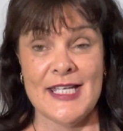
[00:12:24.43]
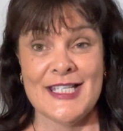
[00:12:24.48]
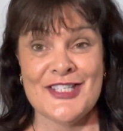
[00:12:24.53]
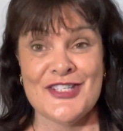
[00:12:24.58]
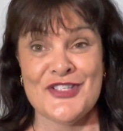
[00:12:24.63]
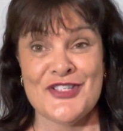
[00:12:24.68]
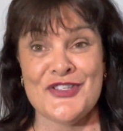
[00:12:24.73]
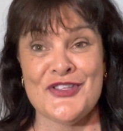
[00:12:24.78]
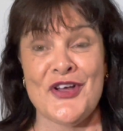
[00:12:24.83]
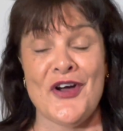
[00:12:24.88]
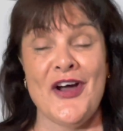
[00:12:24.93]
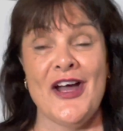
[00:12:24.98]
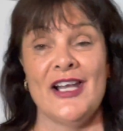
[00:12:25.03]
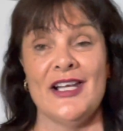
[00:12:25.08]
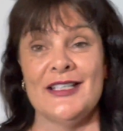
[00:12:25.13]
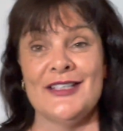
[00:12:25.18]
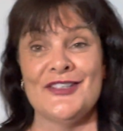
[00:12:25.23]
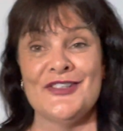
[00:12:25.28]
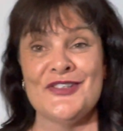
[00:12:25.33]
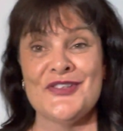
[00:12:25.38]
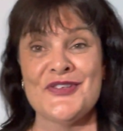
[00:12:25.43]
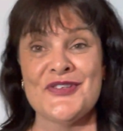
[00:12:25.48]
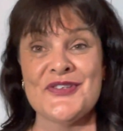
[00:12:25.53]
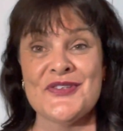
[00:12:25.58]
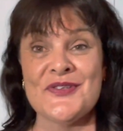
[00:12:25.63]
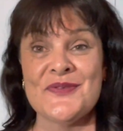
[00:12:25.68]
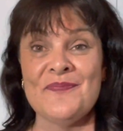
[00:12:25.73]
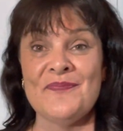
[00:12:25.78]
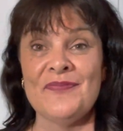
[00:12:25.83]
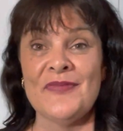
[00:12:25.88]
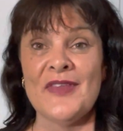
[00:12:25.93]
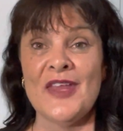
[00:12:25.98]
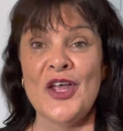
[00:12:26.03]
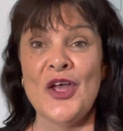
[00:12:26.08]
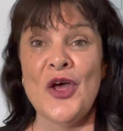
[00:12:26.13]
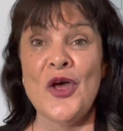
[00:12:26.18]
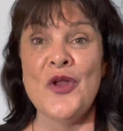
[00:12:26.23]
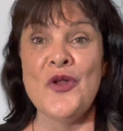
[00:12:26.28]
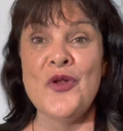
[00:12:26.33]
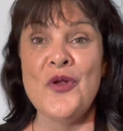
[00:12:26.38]
in silence
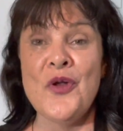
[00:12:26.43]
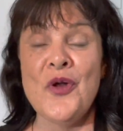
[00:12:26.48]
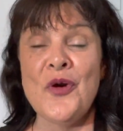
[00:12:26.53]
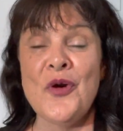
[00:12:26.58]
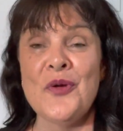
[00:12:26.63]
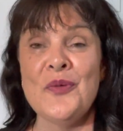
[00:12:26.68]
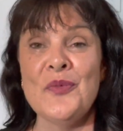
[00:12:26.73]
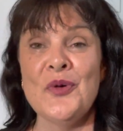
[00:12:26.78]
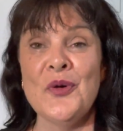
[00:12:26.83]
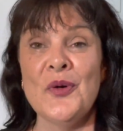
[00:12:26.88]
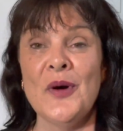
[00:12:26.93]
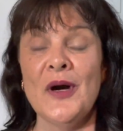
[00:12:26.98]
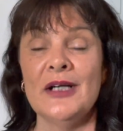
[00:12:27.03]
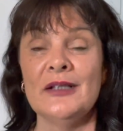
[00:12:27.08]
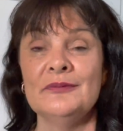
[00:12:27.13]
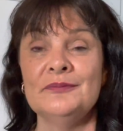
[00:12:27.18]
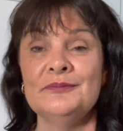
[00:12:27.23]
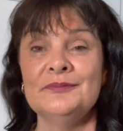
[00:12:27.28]
no more.